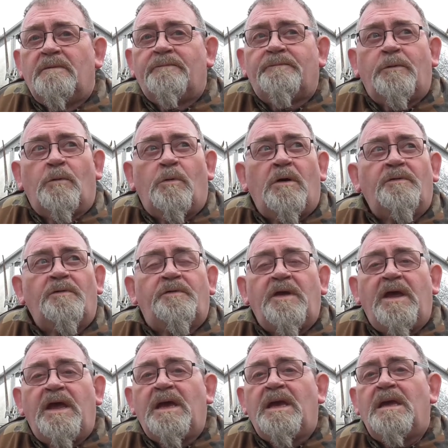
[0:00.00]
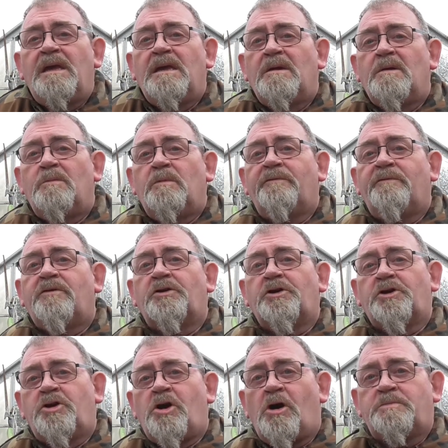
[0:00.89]
For one thing, we've
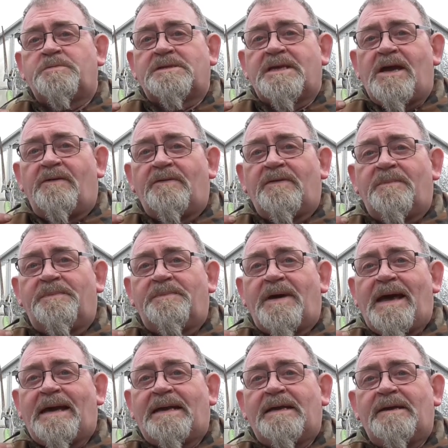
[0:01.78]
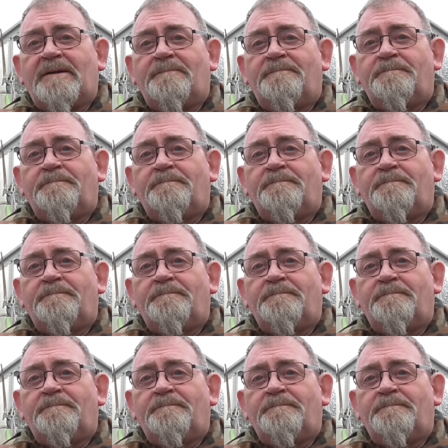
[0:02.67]
got a copse down the back.